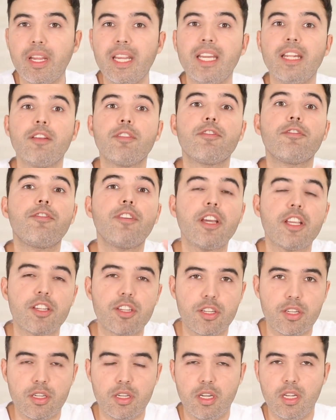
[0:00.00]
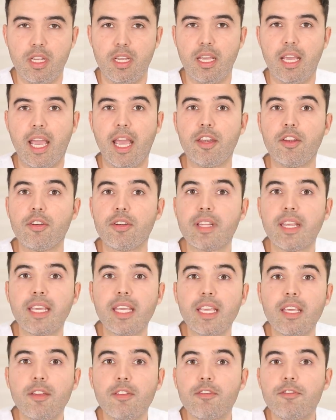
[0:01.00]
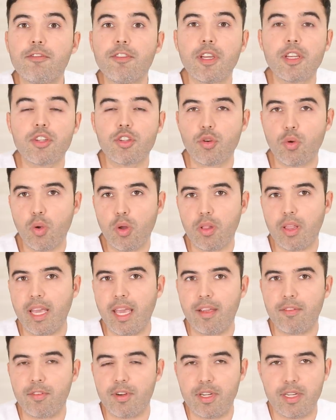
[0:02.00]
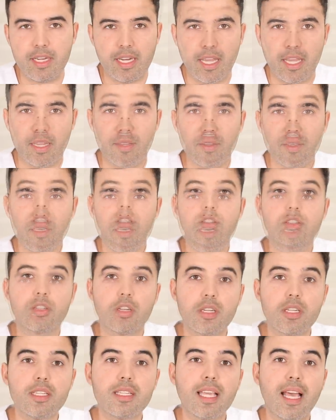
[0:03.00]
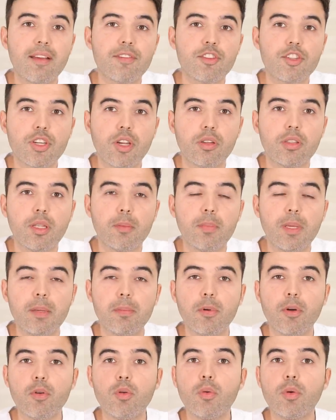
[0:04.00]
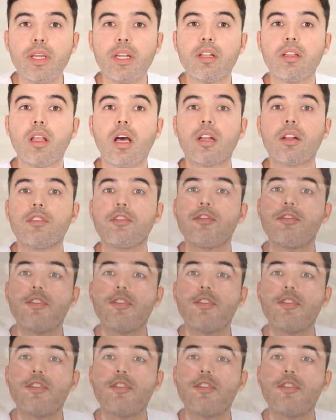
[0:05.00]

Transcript: eating fish and you're taking fish oil every day. Studies have shown that people who eat a lot of